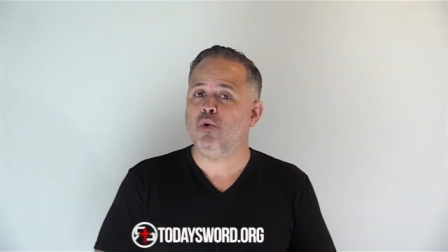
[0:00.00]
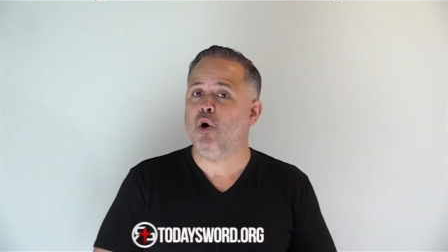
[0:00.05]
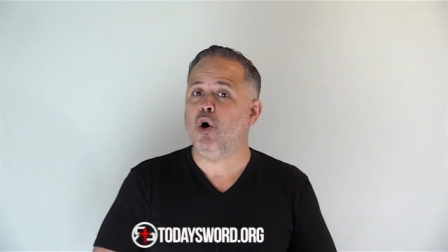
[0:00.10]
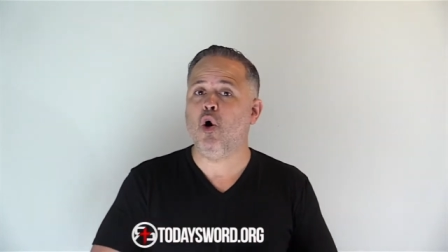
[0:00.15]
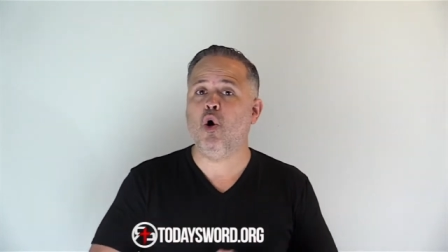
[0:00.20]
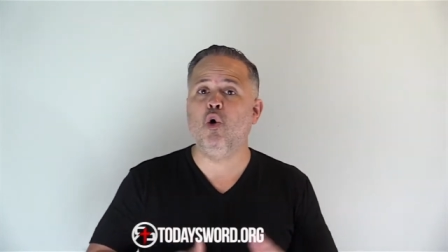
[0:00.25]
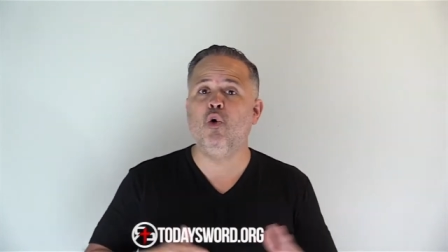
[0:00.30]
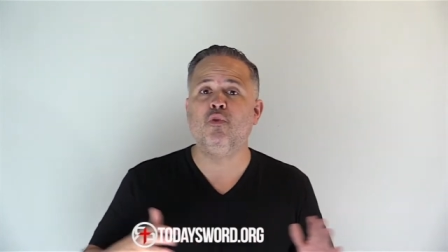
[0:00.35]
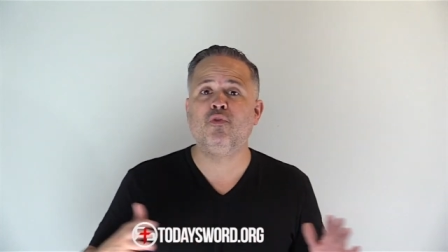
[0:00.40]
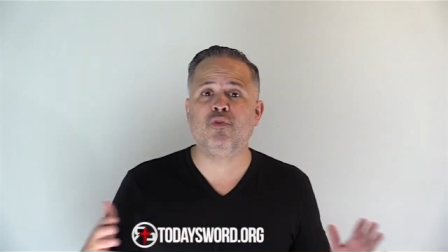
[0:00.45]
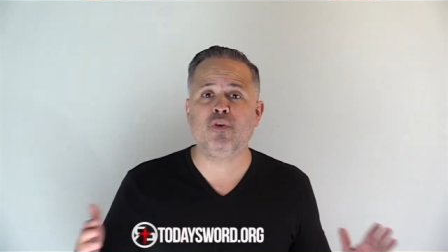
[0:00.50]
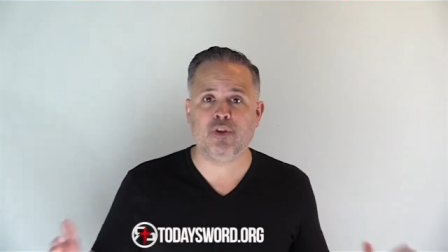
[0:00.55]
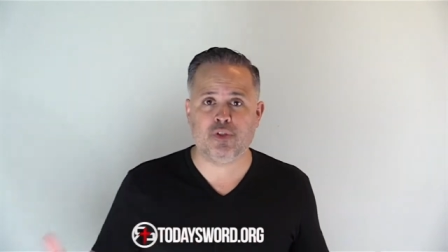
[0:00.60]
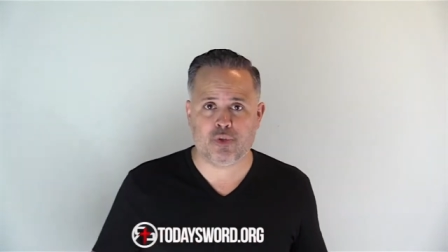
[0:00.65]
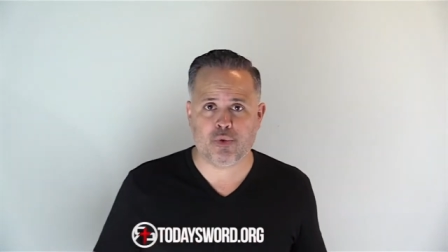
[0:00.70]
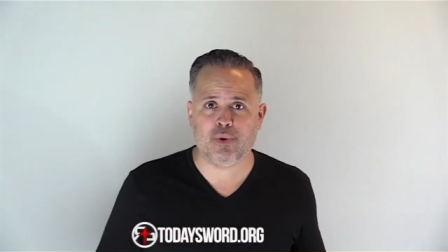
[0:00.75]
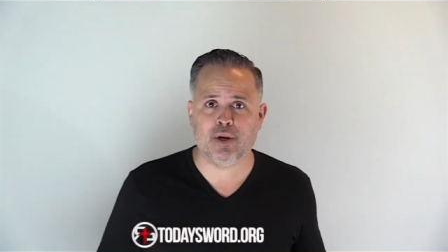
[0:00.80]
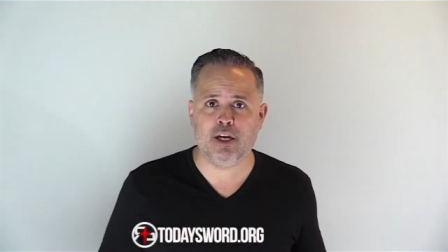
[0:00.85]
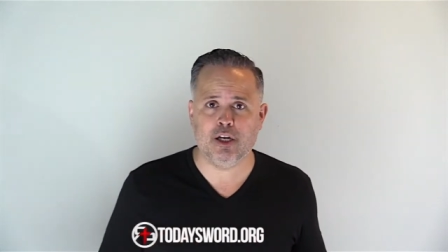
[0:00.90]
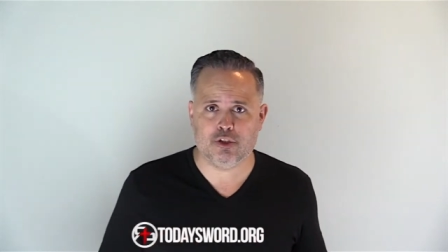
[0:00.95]
over
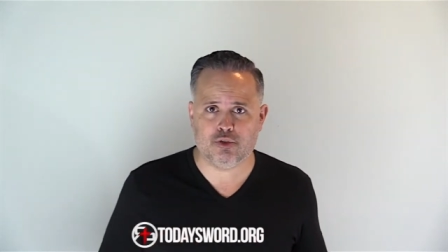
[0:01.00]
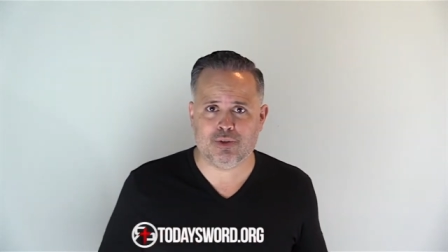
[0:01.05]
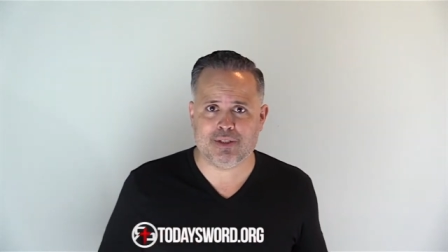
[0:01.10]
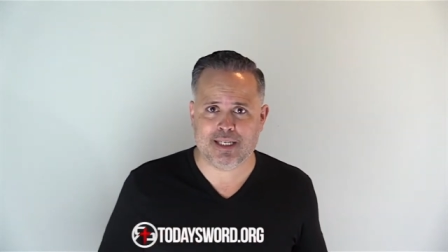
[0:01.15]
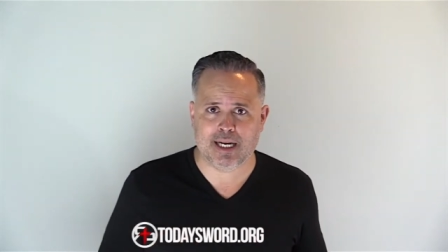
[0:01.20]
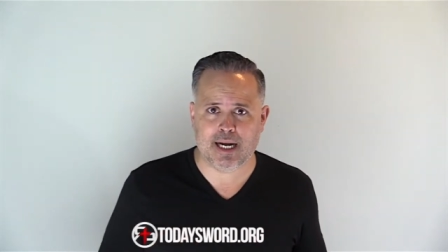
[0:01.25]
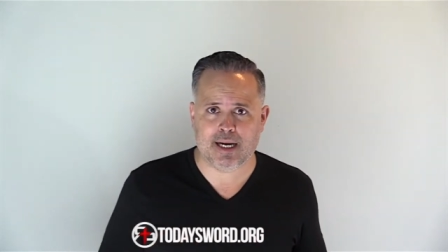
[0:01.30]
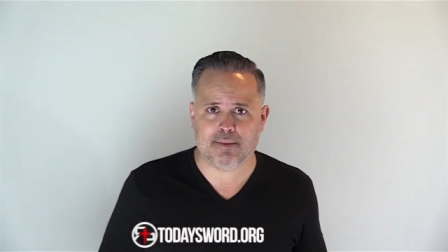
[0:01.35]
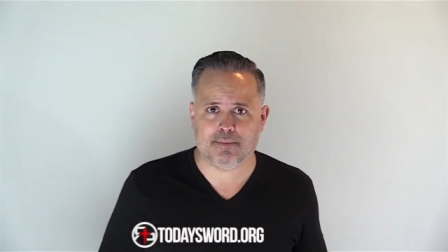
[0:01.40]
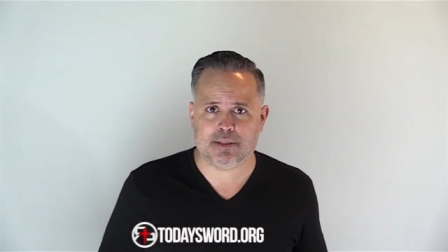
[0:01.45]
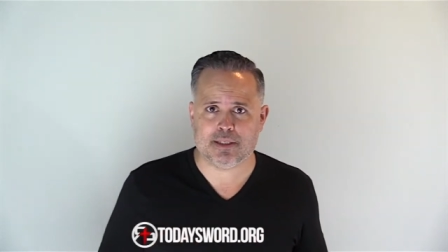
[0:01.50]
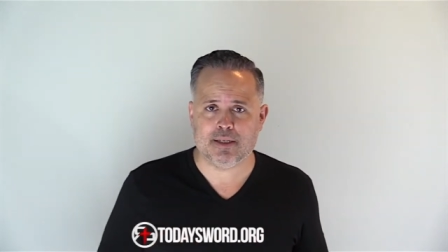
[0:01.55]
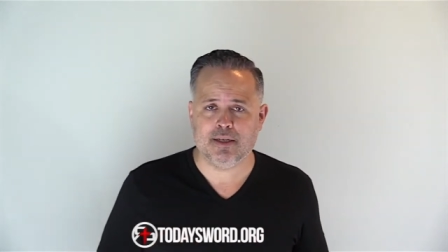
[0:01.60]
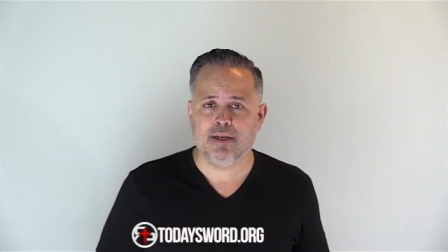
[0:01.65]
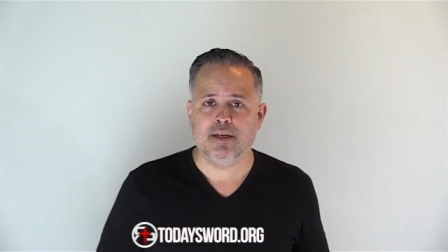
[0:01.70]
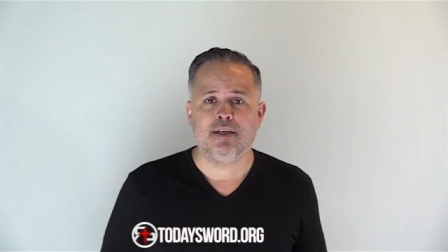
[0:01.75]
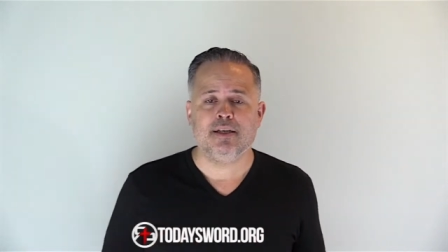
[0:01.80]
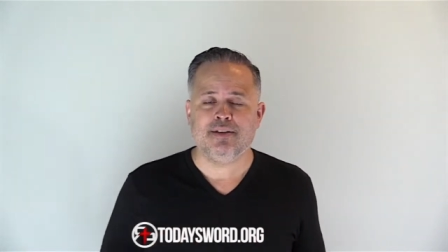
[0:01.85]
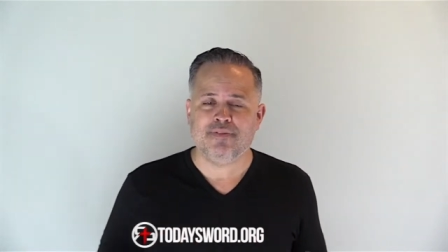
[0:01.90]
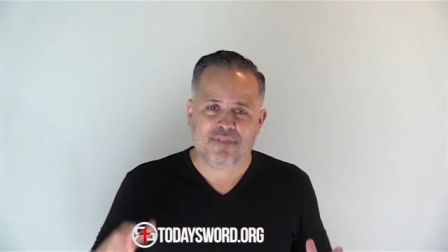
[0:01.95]
300 times.
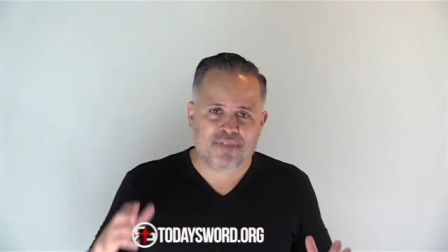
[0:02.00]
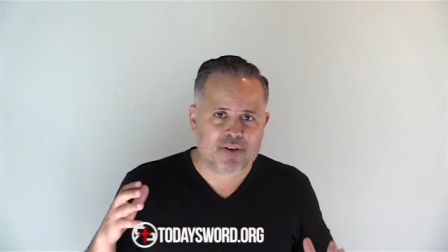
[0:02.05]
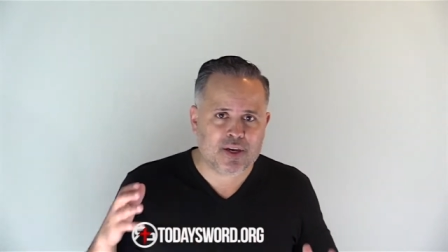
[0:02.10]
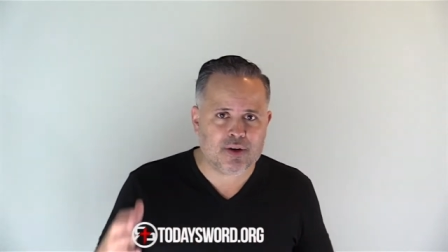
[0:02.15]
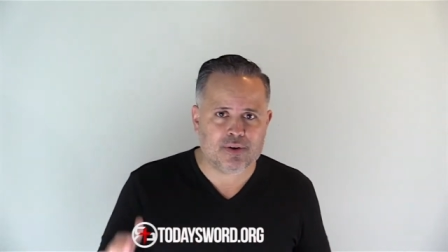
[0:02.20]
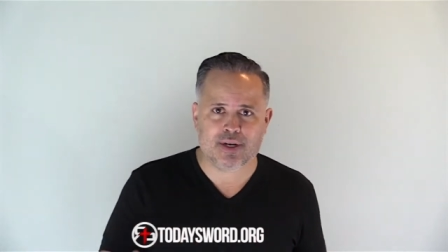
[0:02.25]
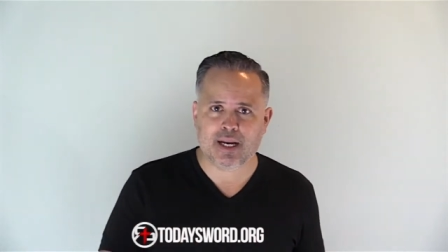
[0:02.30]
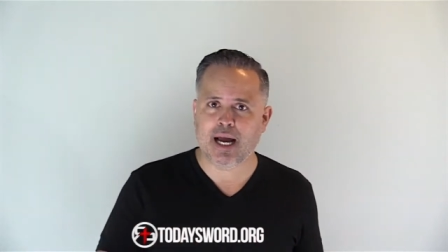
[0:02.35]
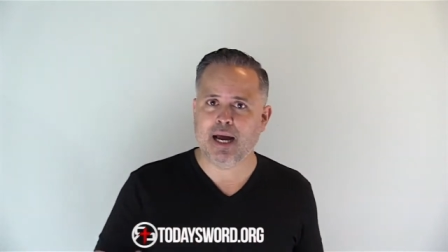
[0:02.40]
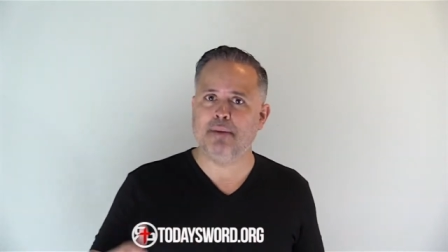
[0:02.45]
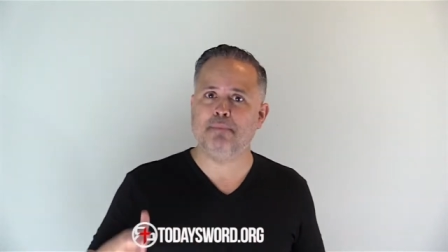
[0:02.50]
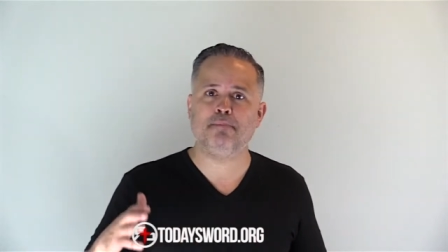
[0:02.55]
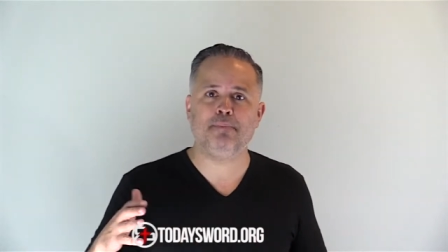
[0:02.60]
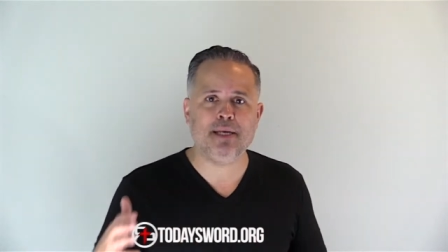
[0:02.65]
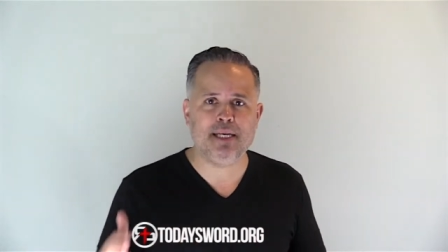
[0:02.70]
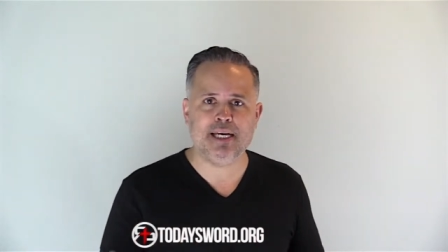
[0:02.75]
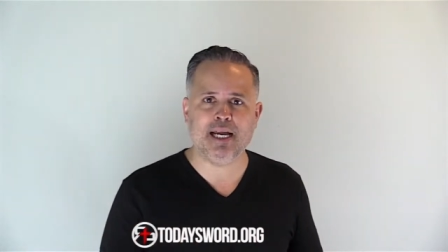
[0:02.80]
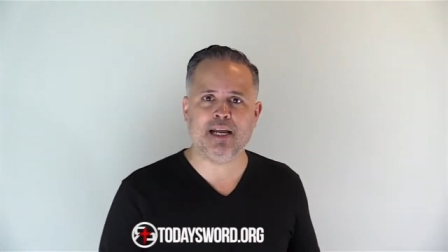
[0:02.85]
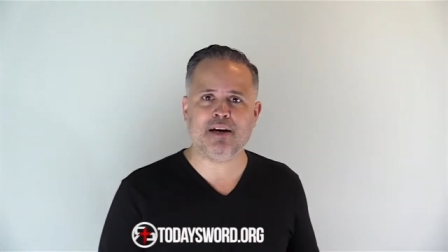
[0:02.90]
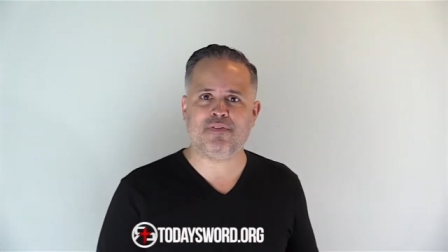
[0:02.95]
Fear not, be
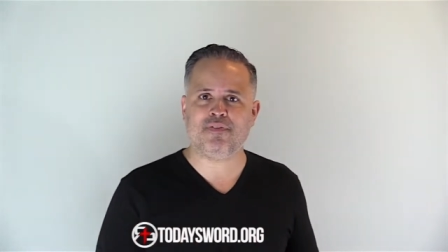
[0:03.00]
not